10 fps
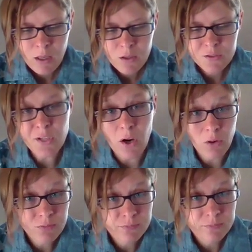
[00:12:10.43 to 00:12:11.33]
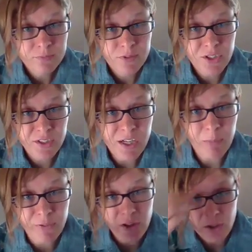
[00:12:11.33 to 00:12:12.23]
So, just to
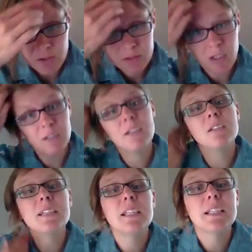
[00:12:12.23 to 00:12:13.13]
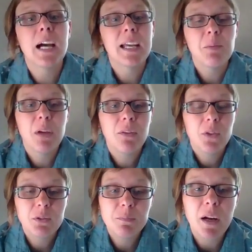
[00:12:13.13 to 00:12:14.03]
comfort you a little teeny tiny bit,
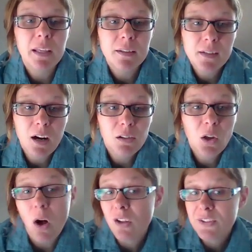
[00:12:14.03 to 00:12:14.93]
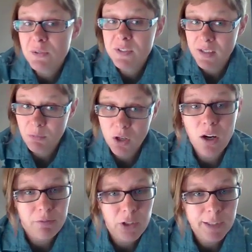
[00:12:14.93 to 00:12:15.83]
those monkeys, Harlow also studied
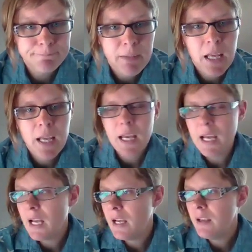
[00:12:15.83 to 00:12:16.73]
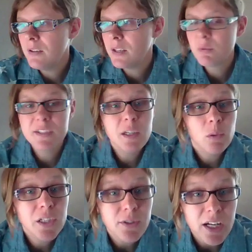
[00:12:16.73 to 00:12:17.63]
recovery. And it was
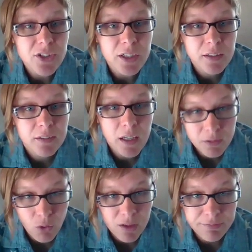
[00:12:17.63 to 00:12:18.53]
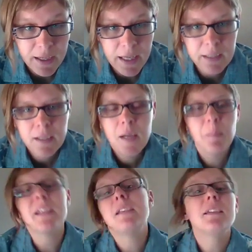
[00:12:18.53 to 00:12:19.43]
equally tragic and horrifying,
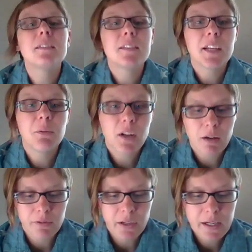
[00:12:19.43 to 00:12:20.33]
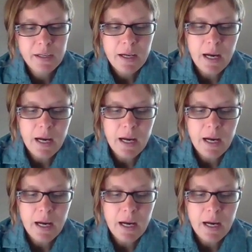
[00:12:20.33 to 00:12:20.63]
but he did study recovery.